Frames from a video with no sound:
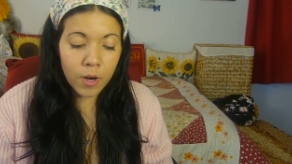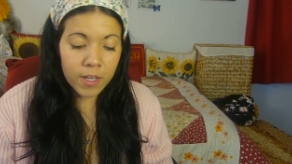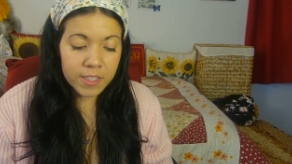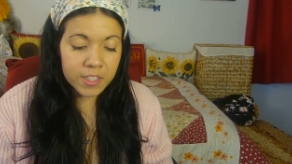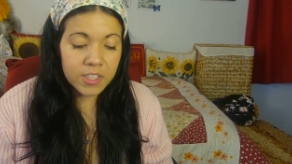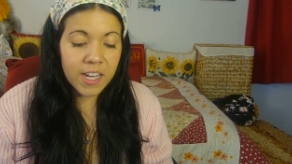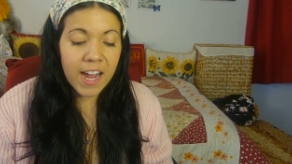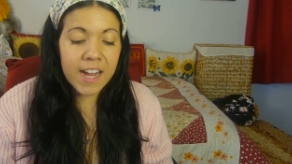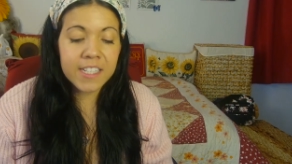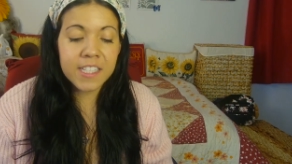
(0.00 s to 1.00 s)
watch.
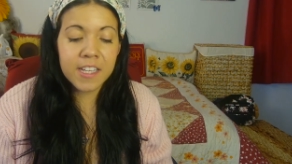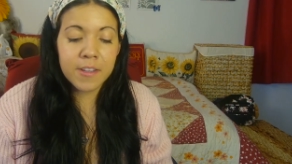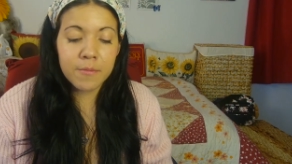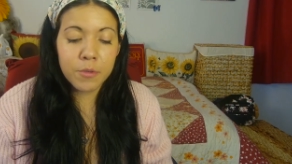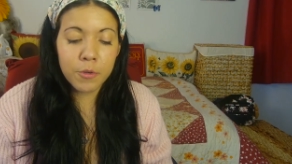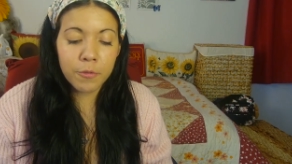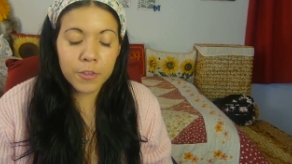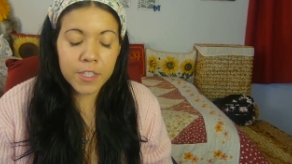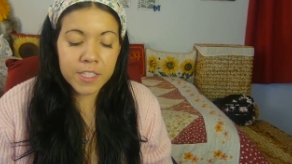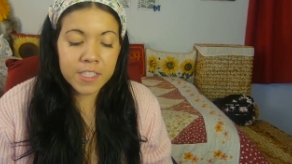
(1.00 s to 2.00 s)
Ask him who
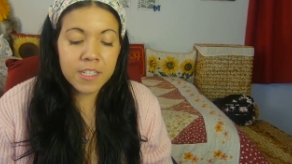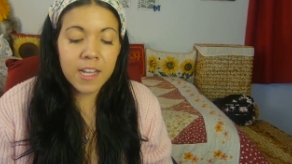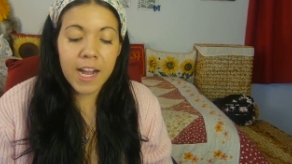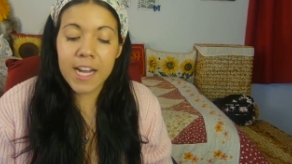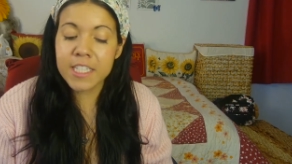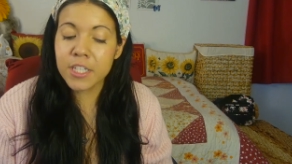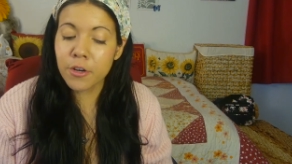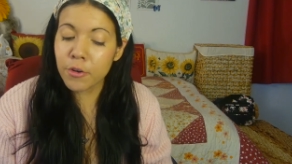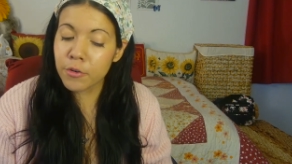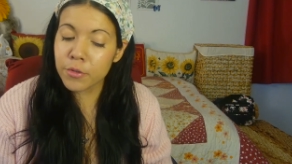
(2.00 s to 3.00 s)
flees. Ask
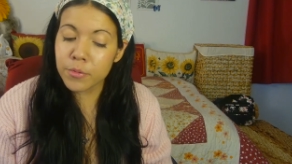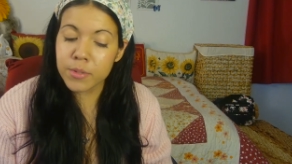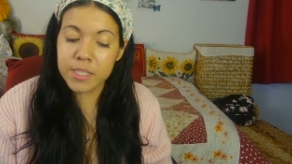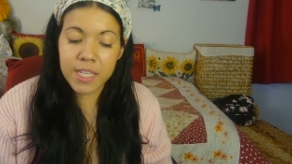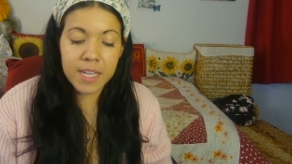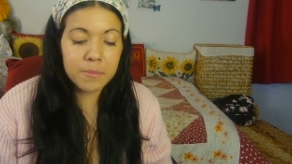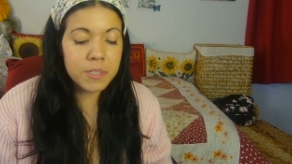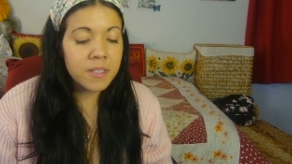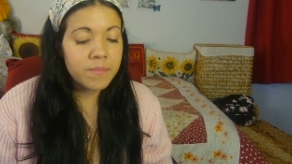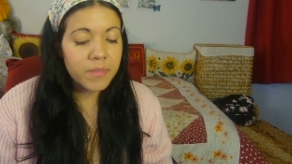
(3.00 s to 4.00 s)
her who
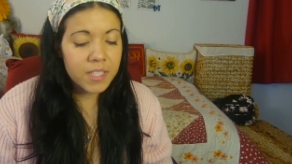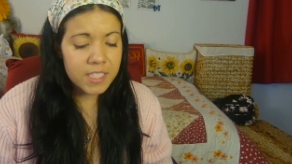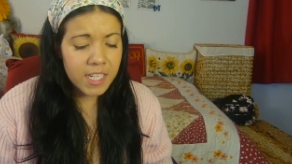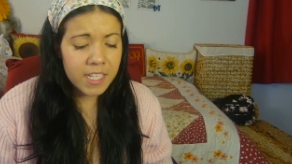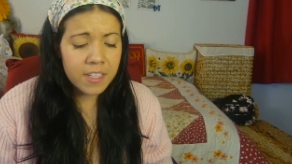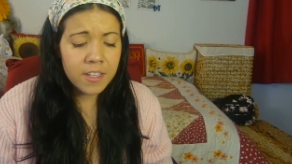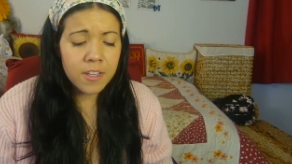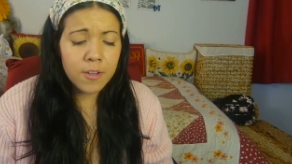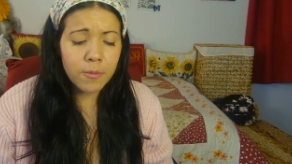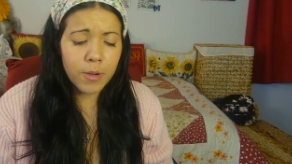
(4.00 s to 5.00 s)
escapes. Say,
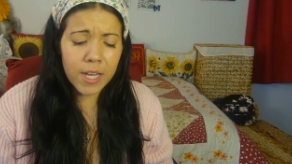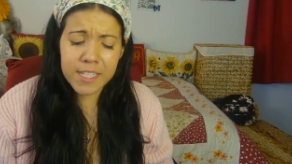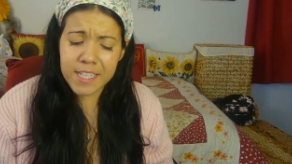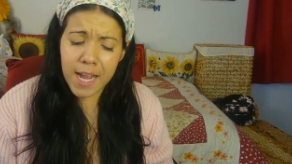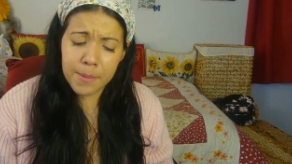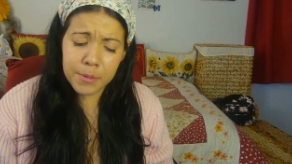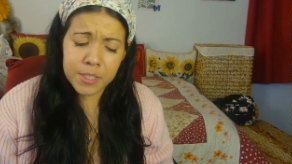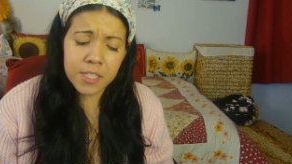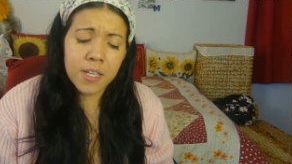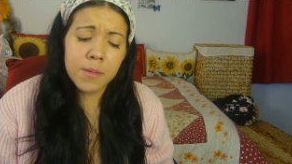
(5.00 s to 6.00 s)
what has
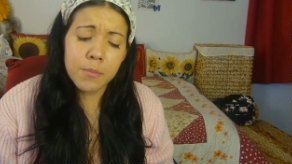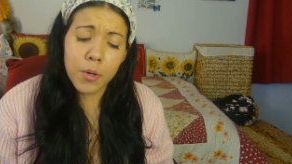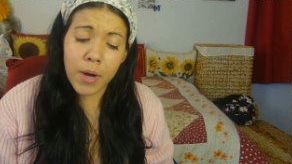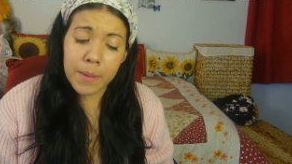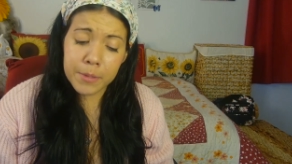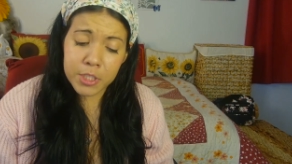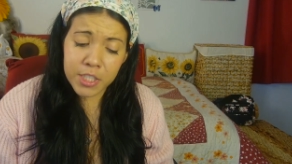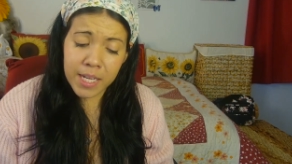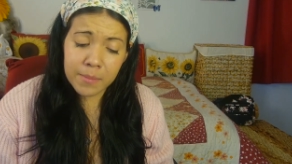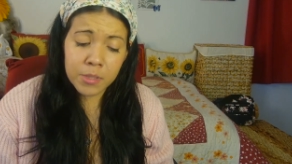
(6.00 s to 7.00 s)
happened? Moab is
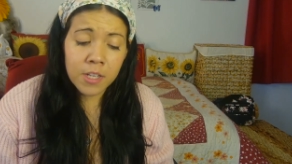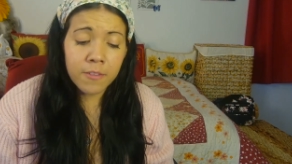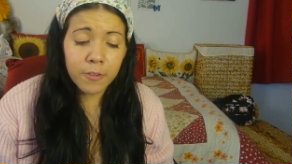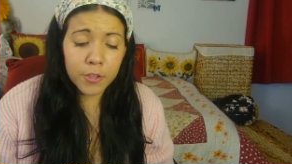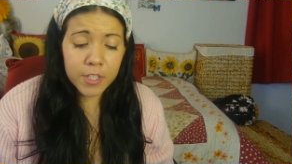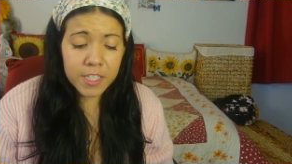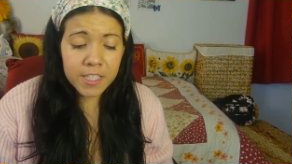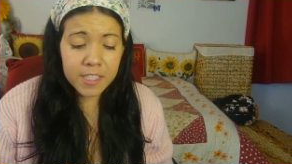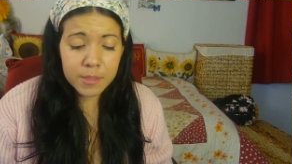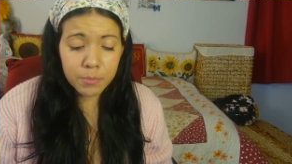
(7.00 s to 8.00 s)
shamed, for
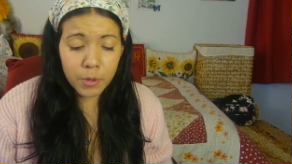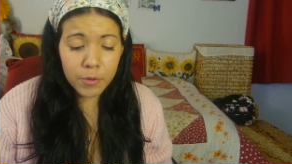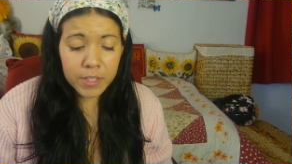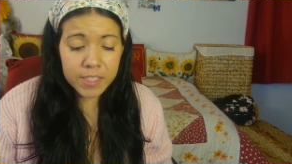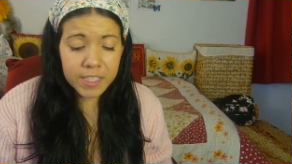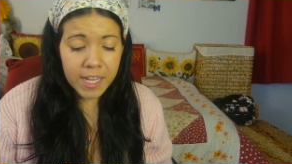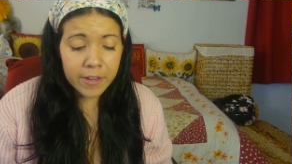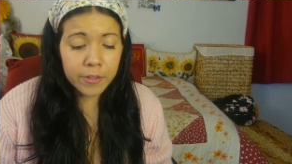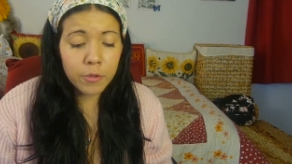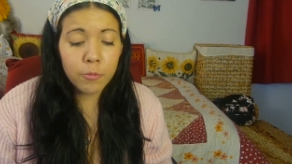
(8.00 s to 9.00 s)
he is broken
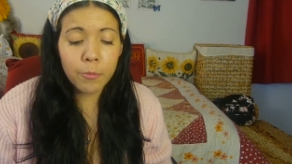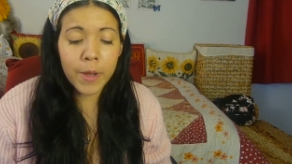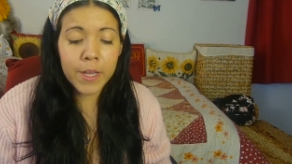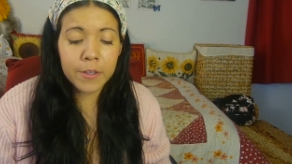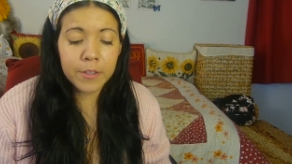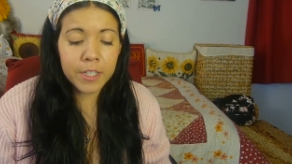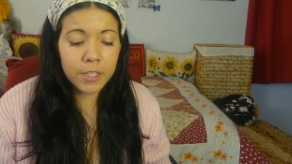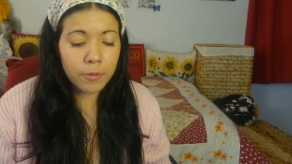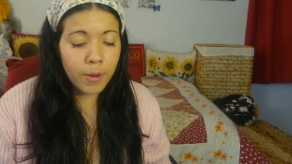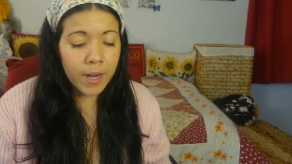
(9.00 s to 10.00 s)
down. Wail
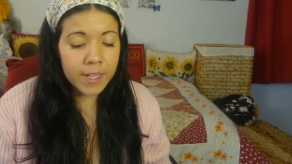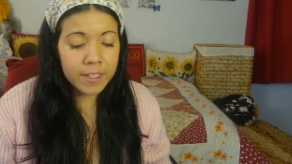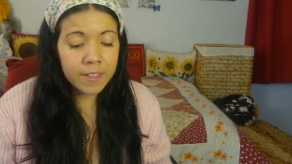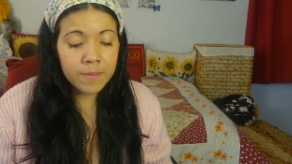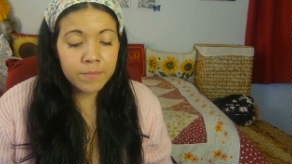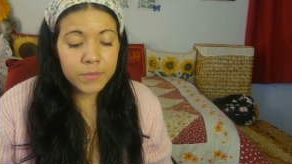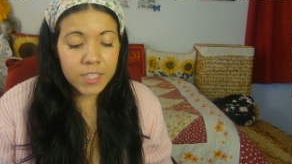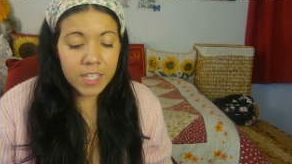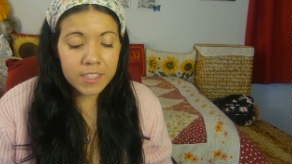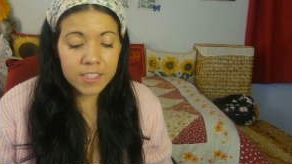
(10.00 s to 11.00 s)
and cry.
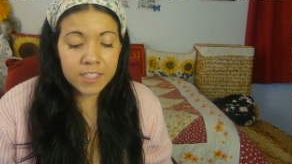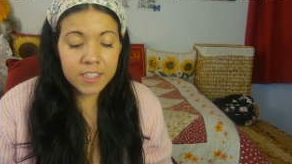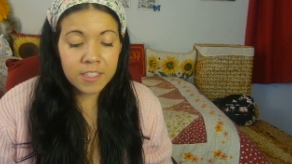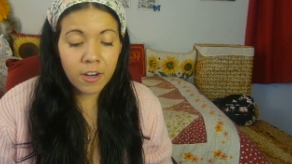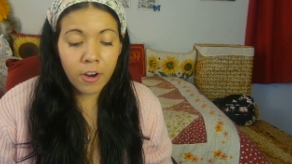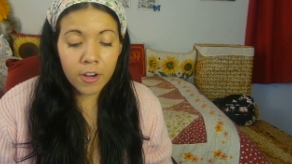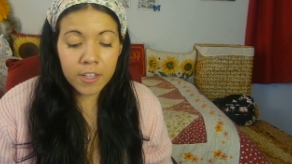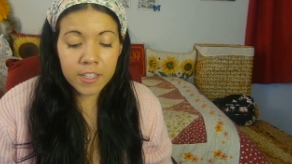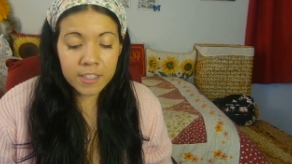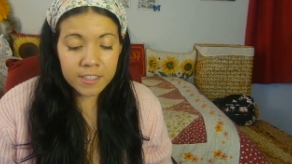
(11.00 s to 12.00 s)
Tell it in
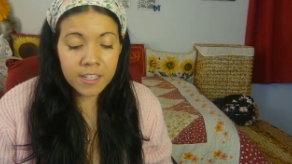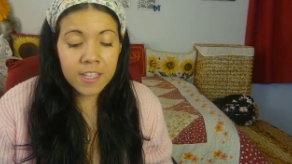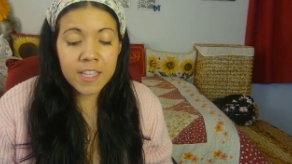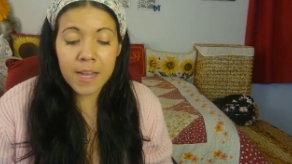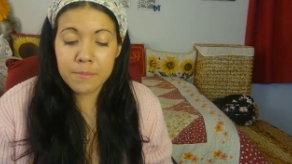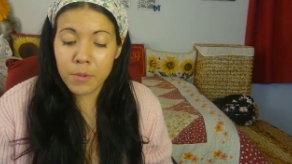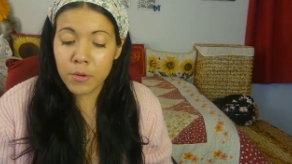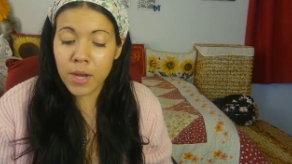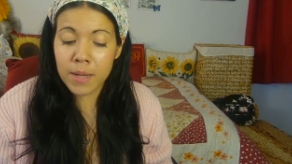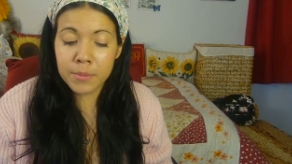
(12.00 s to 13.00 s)
Arnon that
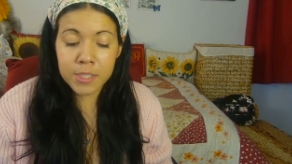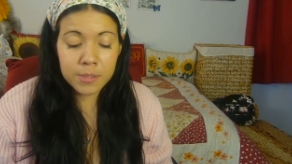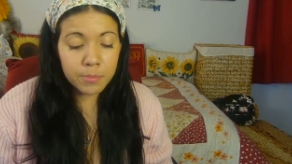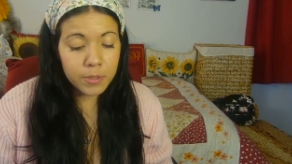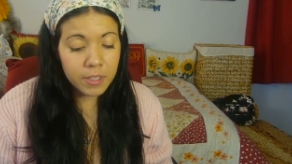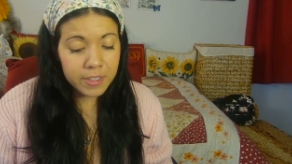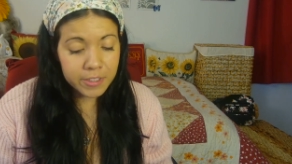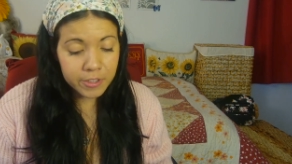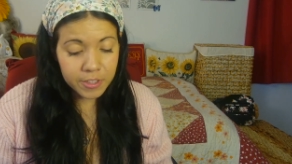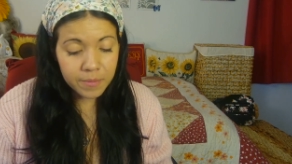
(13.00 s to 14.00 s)
Moab is
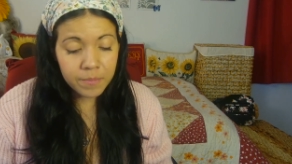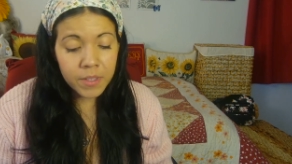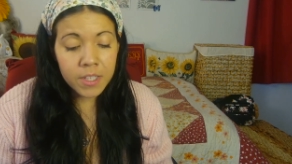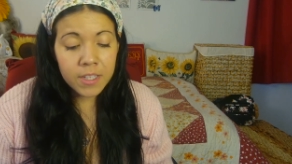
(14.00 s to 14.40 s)
plundered